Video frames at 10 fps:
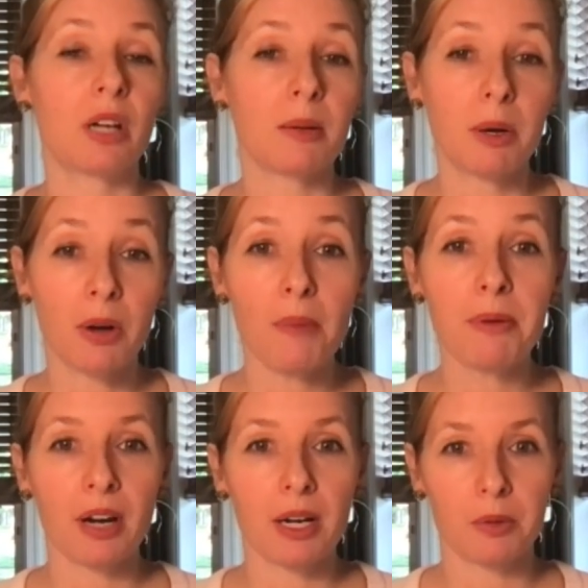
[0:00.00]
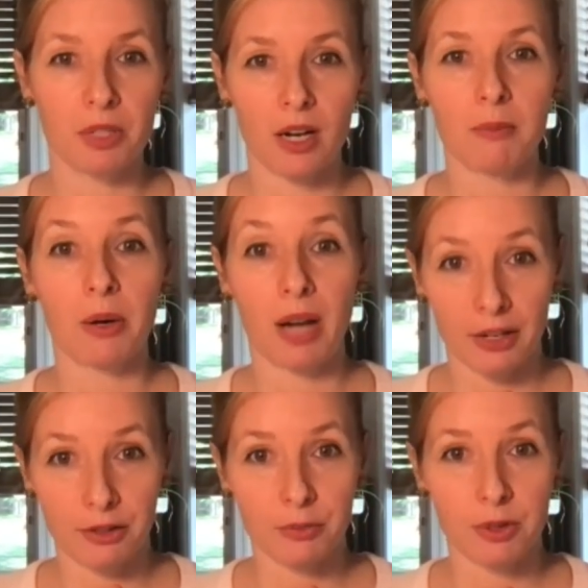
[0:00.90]
we talk about copyright, we're talking about
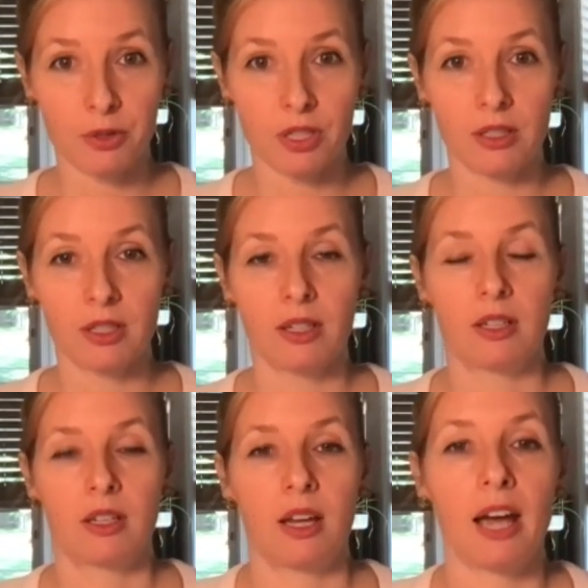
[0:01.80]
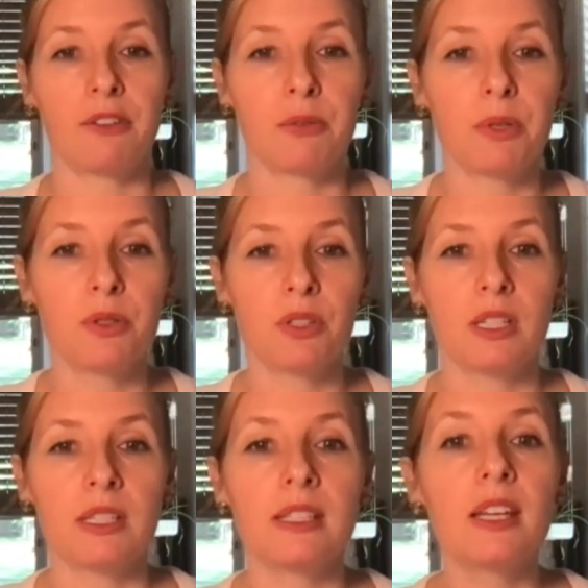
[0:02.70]
attribution. Attribution
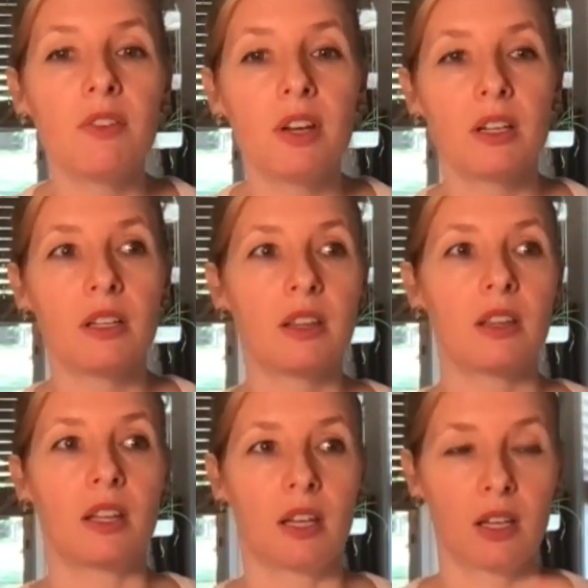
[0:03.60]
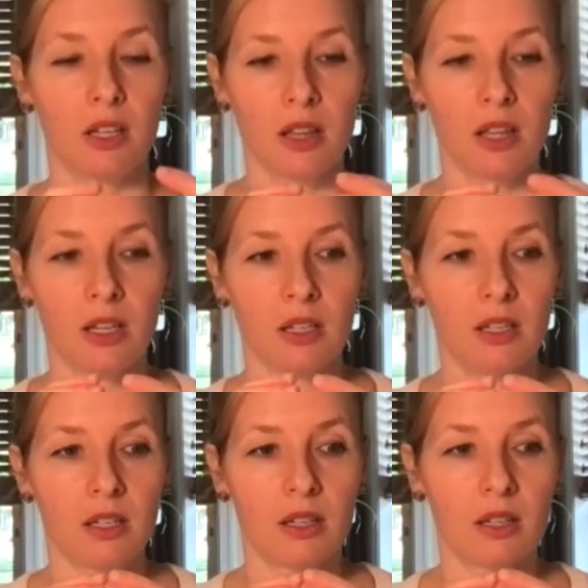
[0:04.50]
is giving
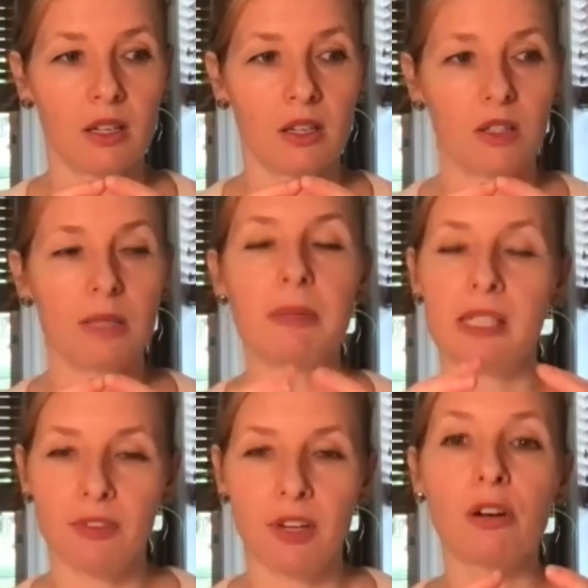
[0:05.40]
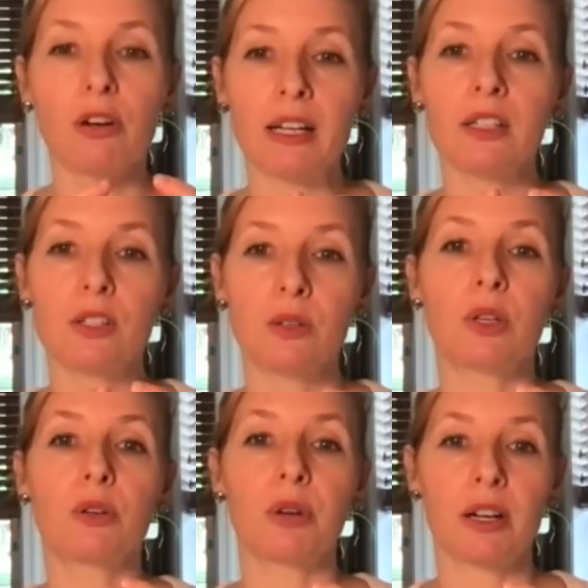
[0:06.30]
the specific credit to
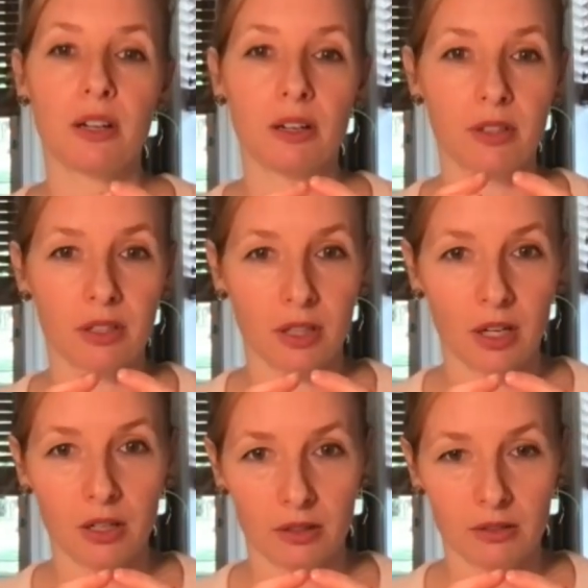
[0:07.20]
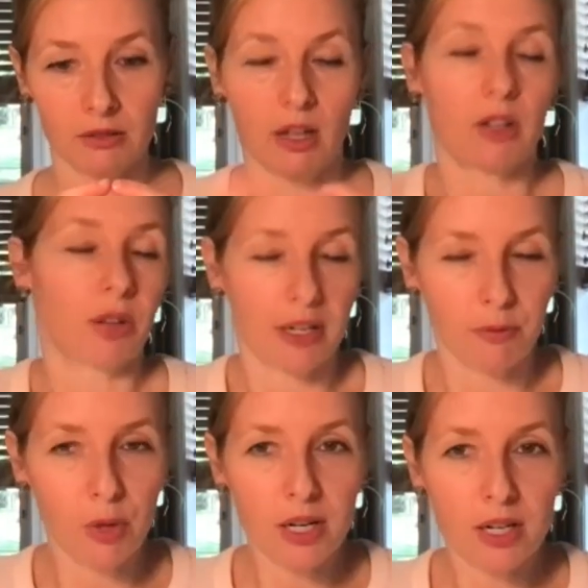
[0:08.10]
the creator of a, a, a
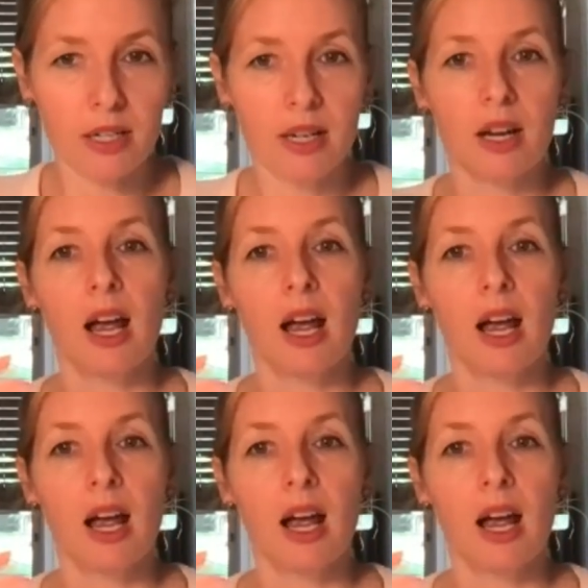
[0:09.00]
creative work.